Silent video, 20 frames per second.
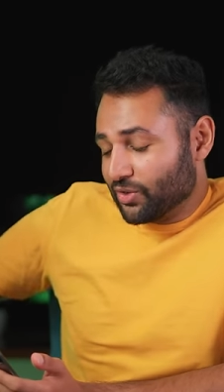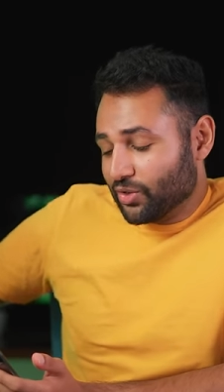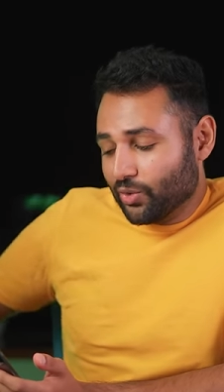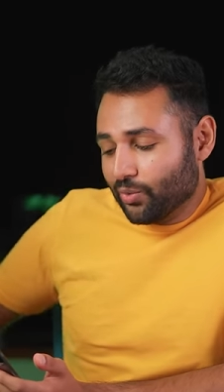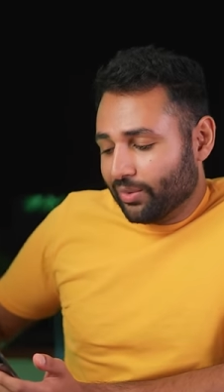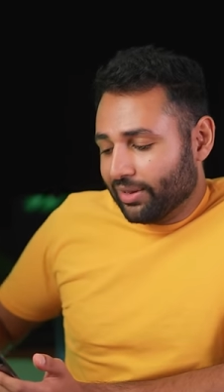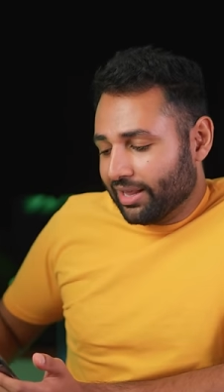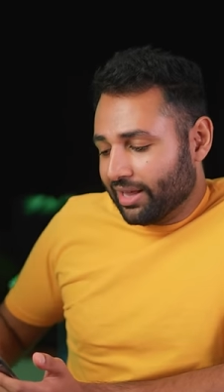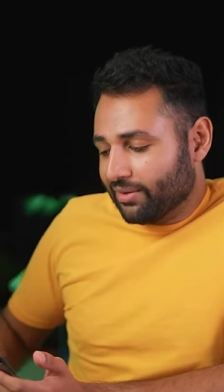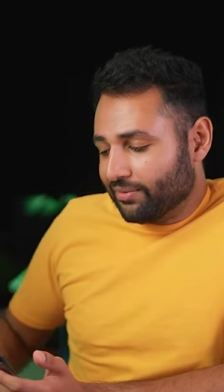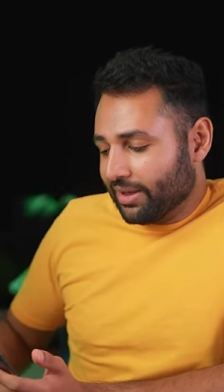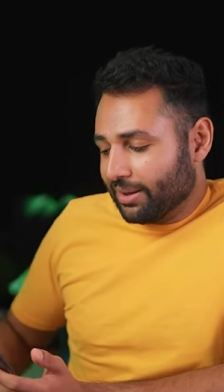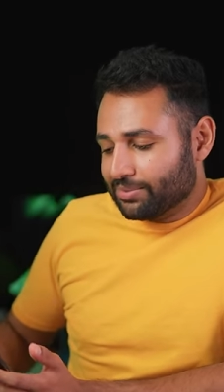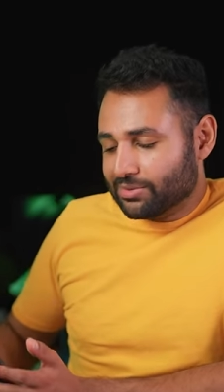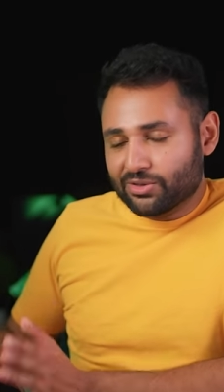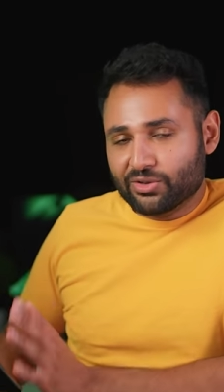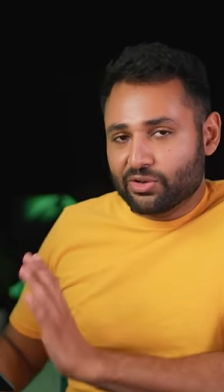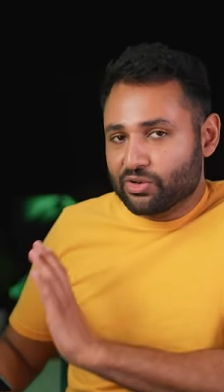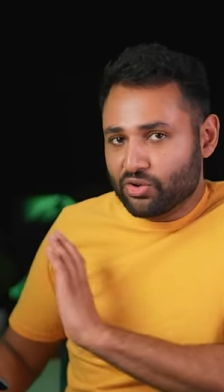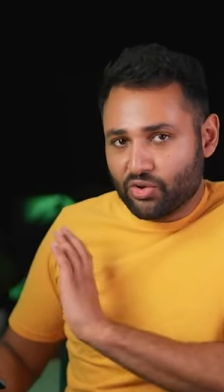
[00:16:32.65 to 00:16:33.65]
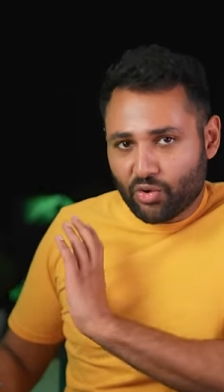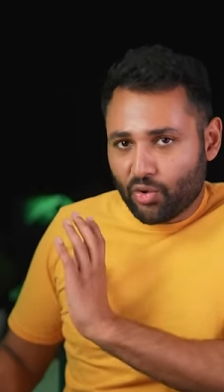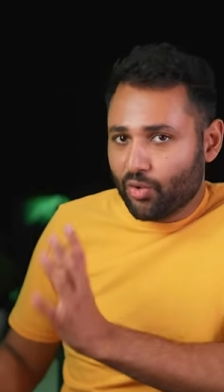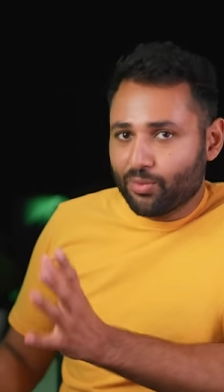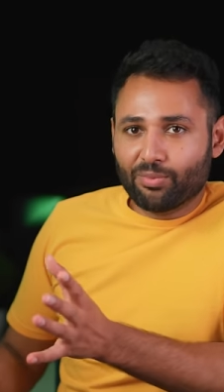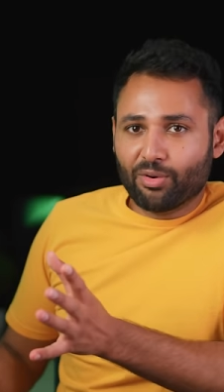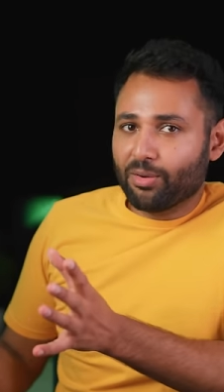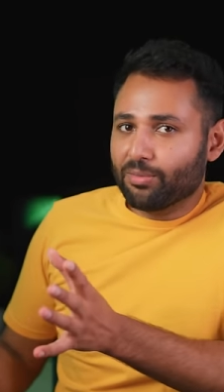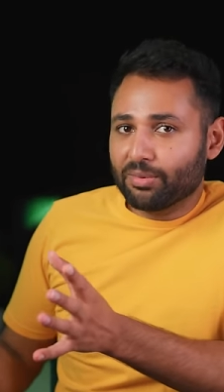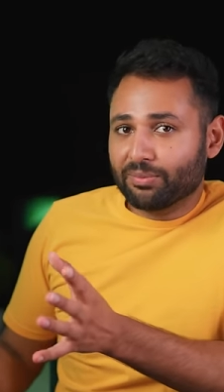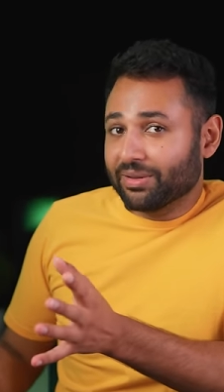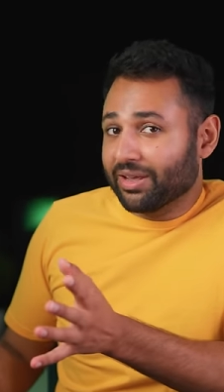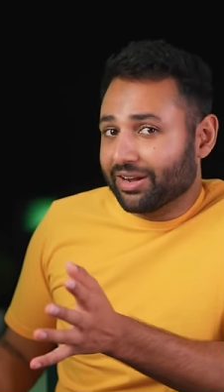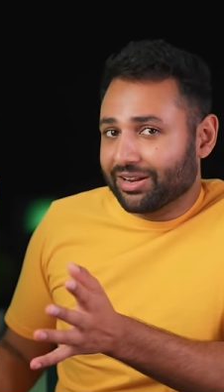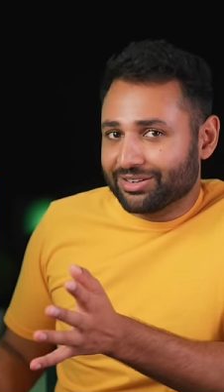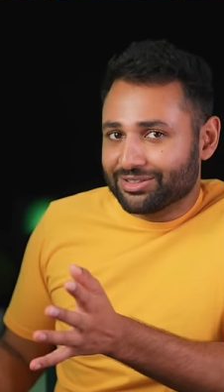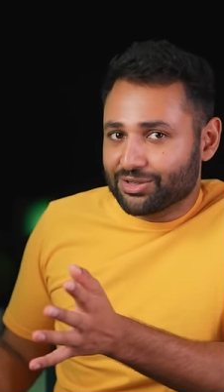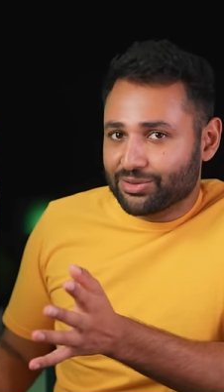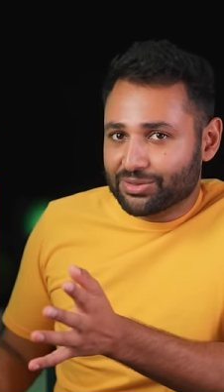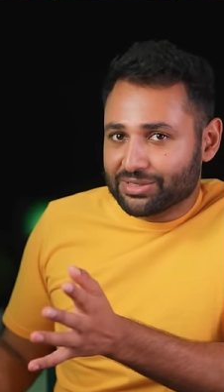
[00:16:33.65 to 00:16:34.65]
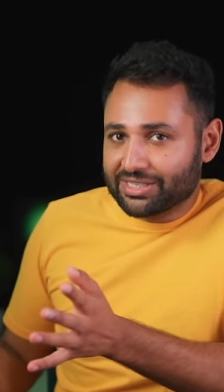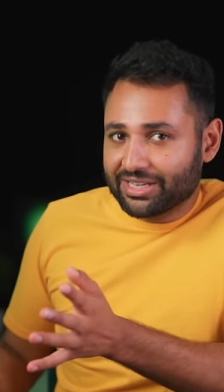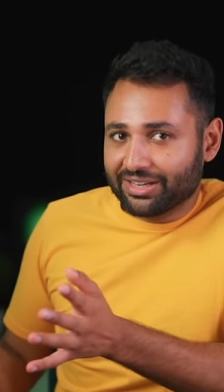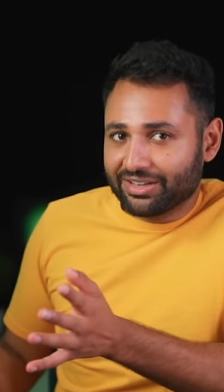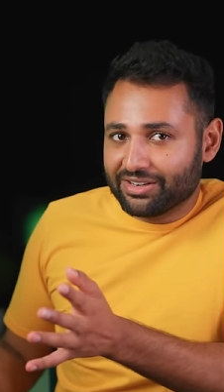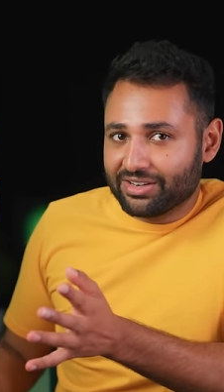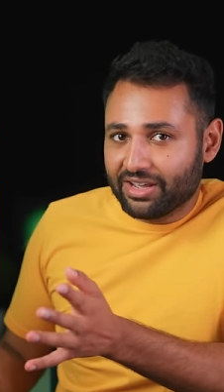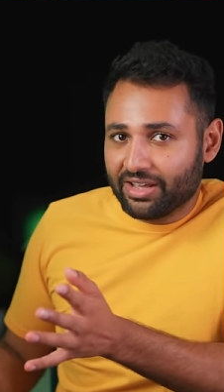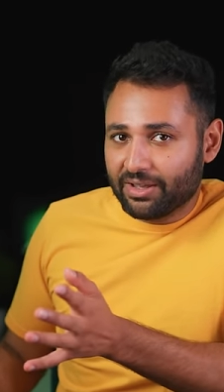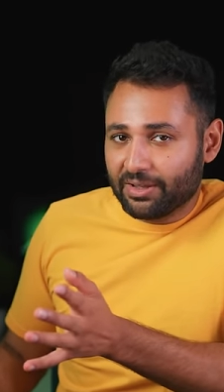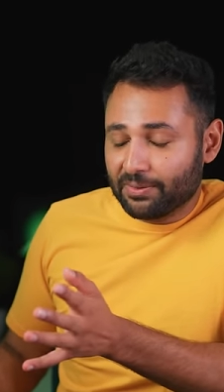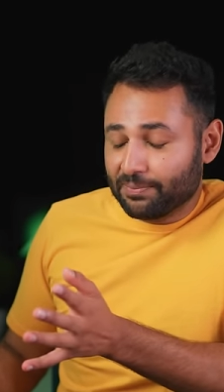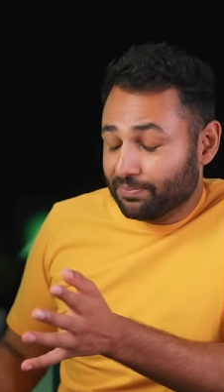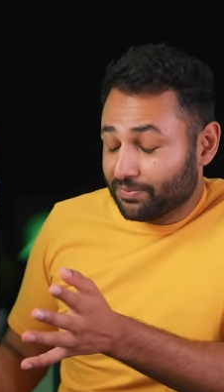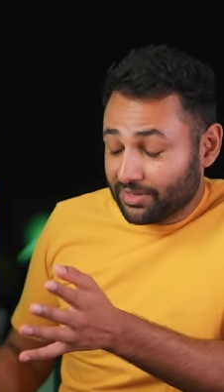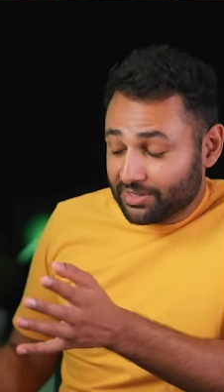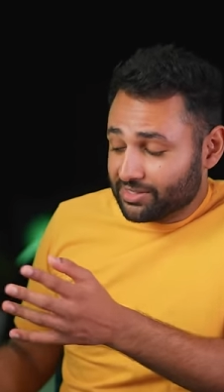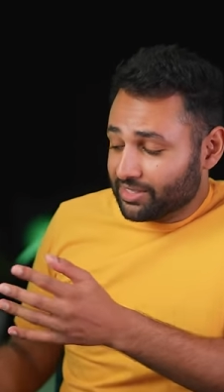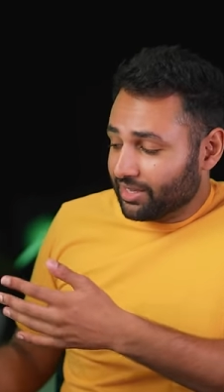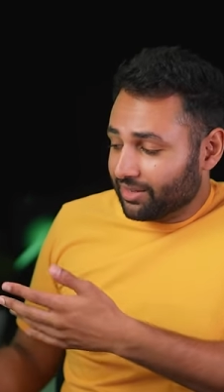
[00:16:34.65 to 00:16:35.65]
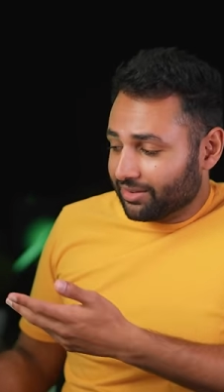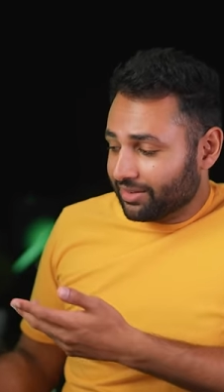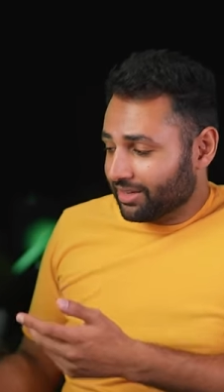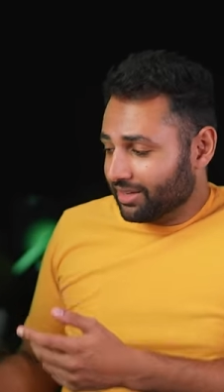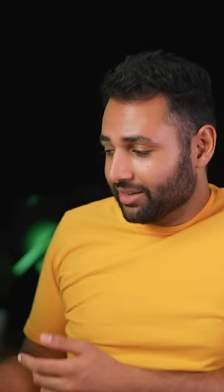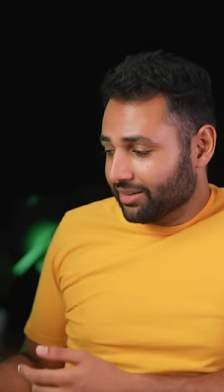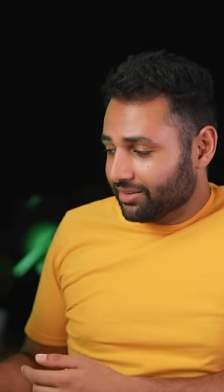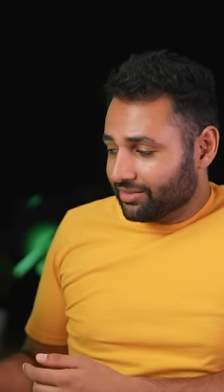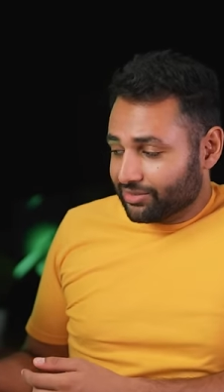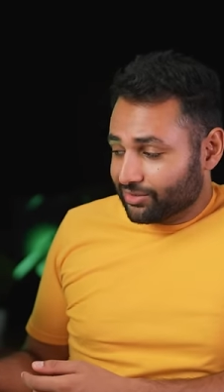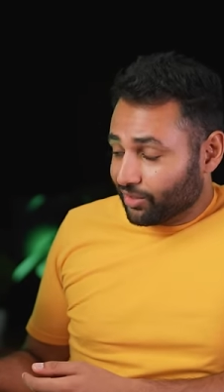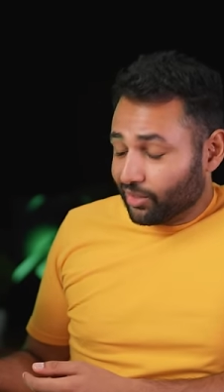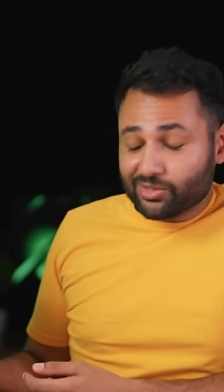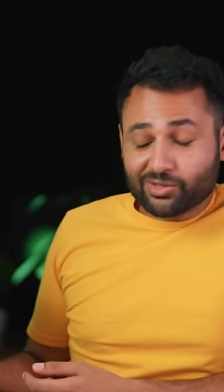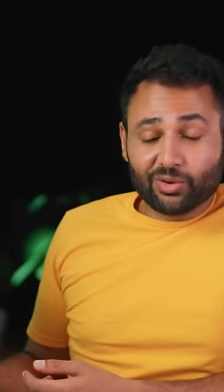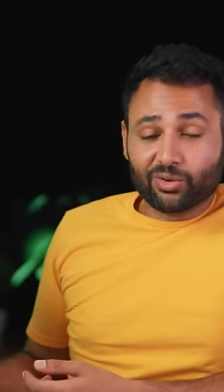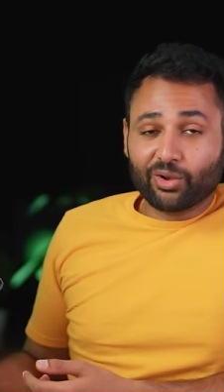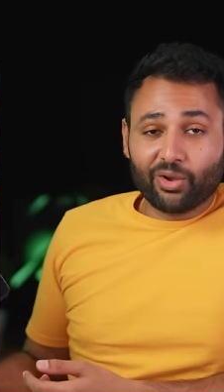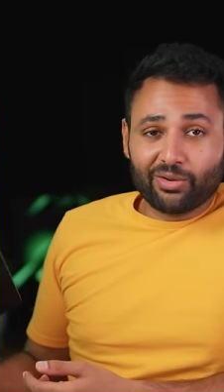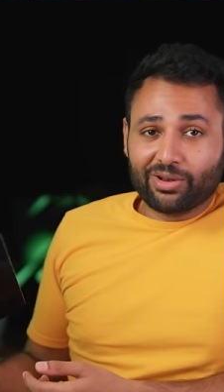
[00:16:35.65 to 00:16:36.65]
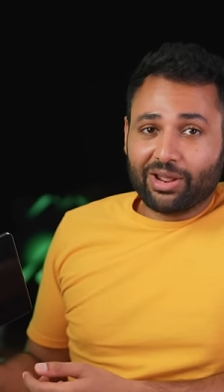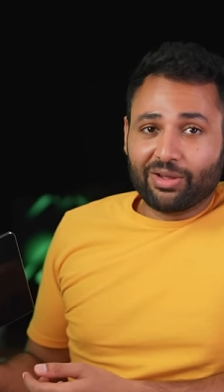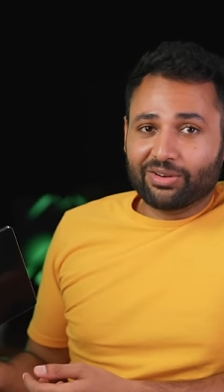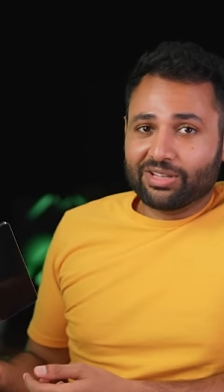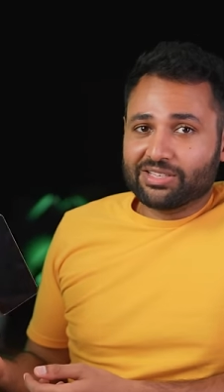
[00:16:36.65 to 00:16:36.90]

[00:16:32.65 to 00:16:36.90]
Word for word: you will have absolutely no problem getting to your second day. This thing does not go down